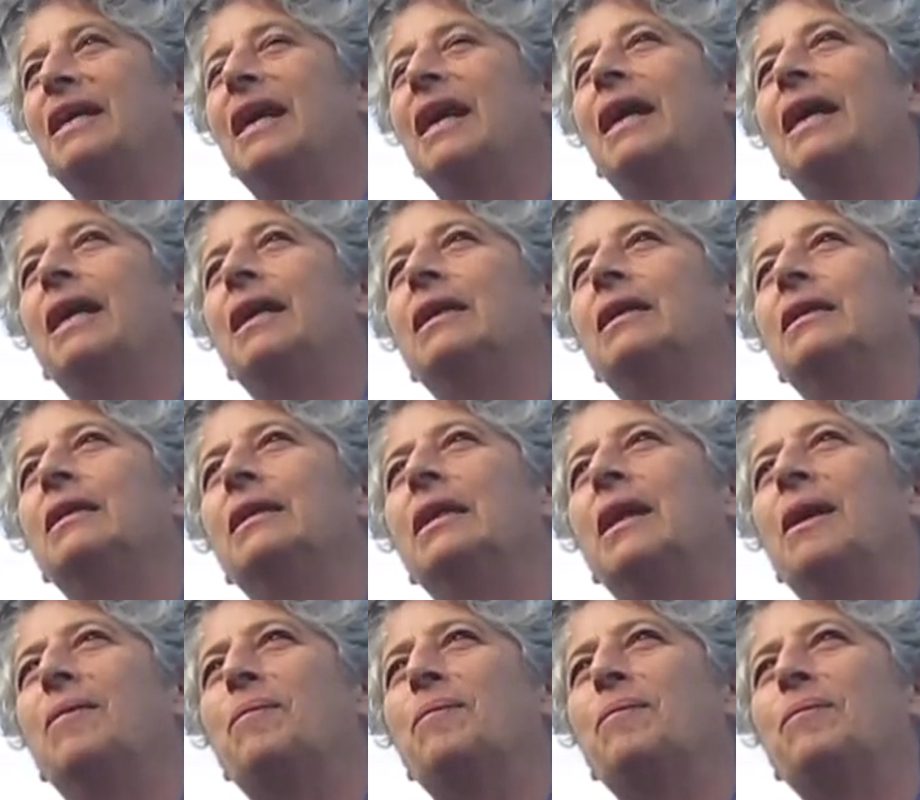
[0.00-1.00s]
and
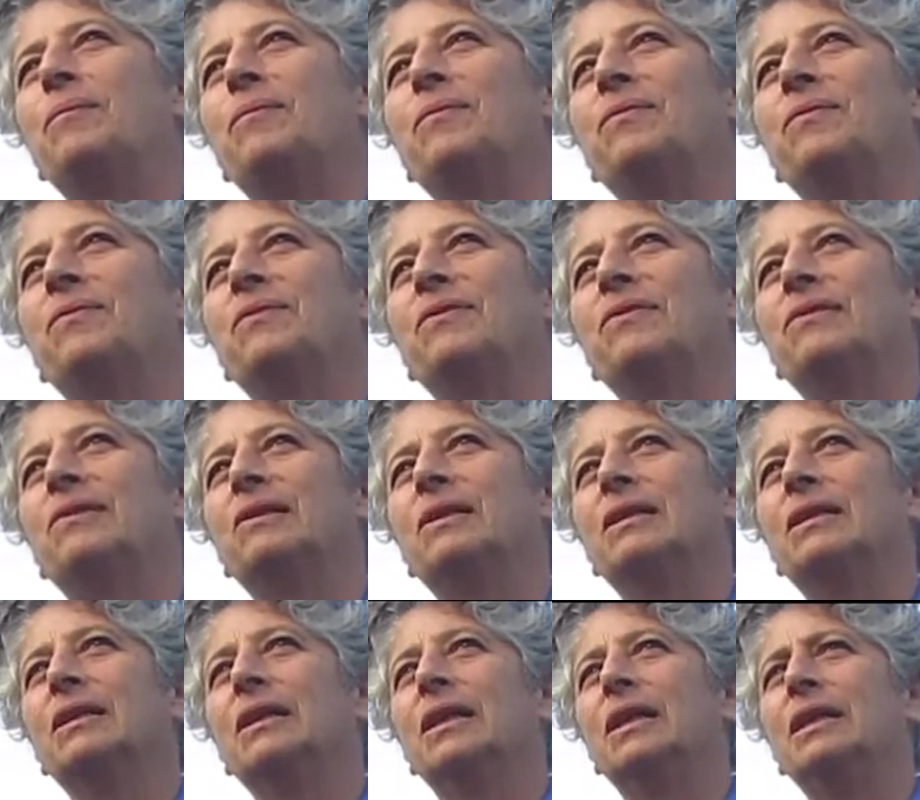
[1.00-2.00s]

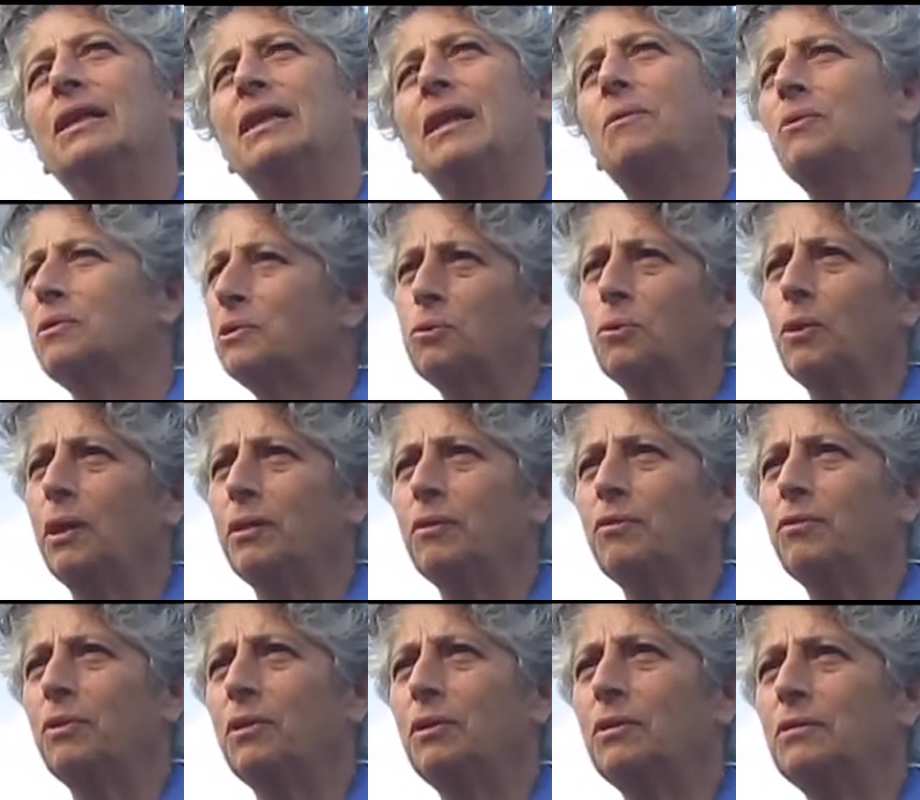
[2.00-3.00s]
that was
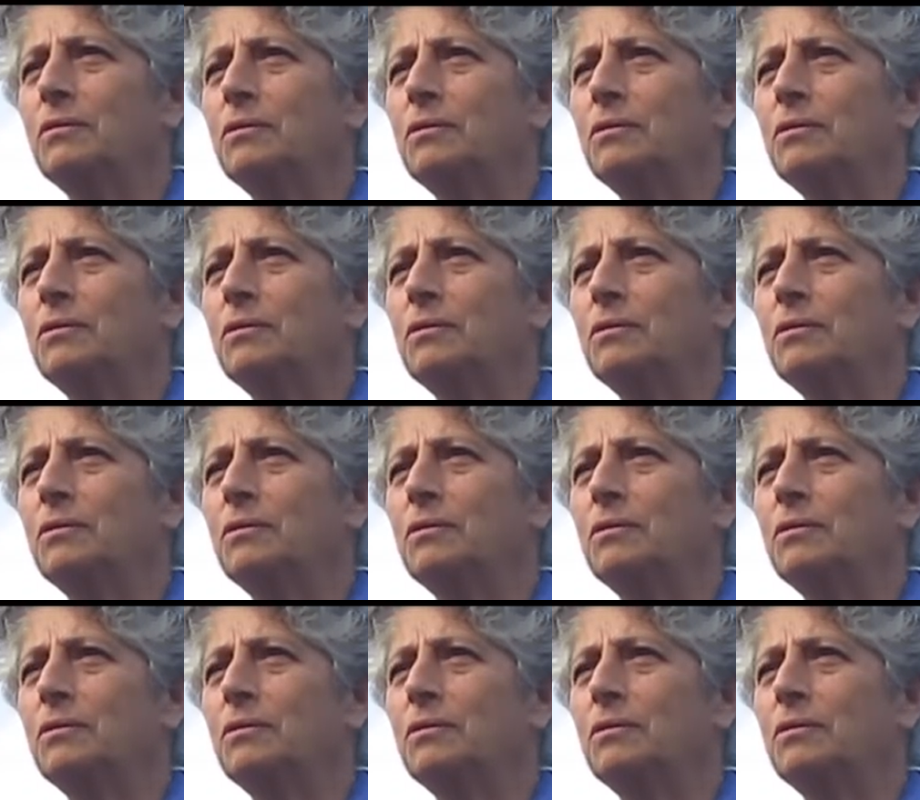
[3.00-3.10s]
wonderful.